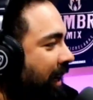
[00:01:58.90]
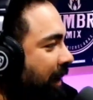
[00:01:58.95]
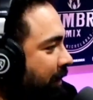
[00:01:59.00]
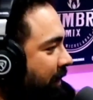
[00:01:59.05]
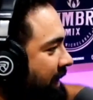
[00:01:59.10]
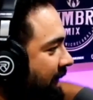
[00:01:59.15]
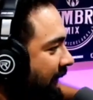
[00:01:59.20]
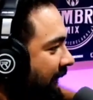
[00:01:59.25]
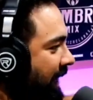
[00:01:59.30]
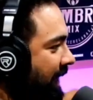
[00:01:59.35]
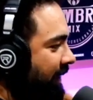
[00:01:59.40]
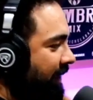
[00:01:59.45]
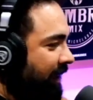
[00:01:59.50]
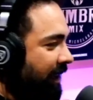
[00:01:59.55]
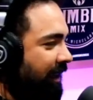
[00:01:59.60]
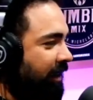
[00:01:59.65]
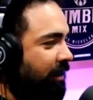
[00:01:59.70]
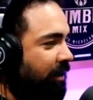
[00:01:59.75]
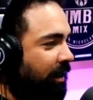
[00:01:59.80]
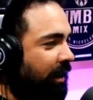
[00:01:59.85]
time,
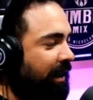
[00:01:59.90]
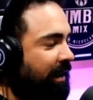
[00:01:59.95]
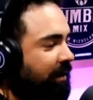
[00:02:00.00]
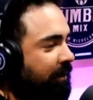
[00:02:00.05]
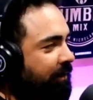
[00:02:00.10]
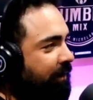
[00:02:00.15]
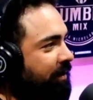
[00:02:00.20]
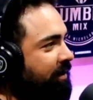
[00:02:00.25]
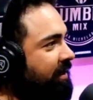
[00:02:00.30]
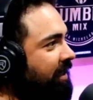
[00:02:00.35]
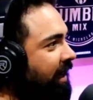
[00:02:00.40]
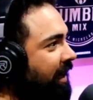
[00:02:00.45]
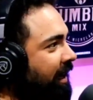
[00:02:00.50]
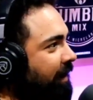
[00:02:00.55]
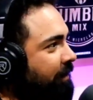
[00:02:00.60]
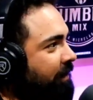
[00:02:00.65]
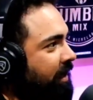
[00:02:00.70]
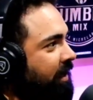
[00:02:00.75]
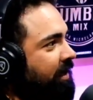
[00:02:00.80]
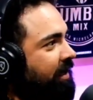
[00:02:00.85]
the first
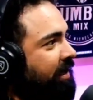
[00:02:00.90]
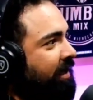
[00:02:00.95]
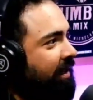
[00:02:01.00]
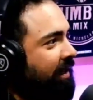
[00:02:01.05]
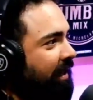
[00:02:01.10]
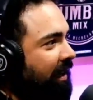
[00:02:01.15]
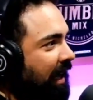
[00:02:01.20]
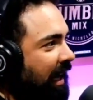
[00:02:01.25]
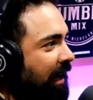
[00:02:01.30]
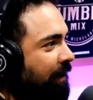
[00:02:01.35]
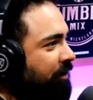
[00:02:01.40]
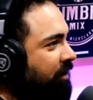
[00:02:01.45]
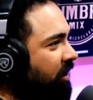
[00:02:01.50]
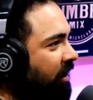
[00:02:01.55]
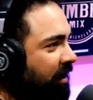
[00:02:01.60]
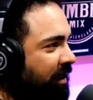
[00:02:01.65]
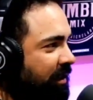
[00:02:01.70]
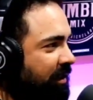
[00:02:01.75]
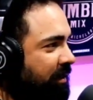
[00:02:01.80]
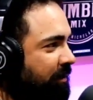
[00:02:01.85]
time I was
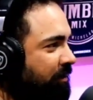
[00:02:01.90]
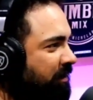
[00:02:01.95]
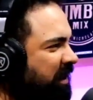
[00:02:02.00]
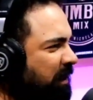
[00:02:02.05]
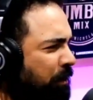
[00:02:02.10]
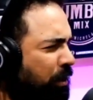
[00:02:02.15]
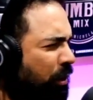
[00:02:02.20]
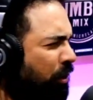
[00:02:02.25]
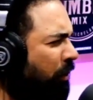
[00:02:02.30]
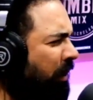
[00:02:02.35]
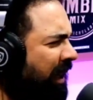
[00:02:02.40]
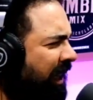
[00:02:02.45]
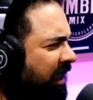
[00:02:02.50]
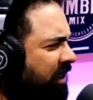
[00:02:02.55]
talking to some Puerto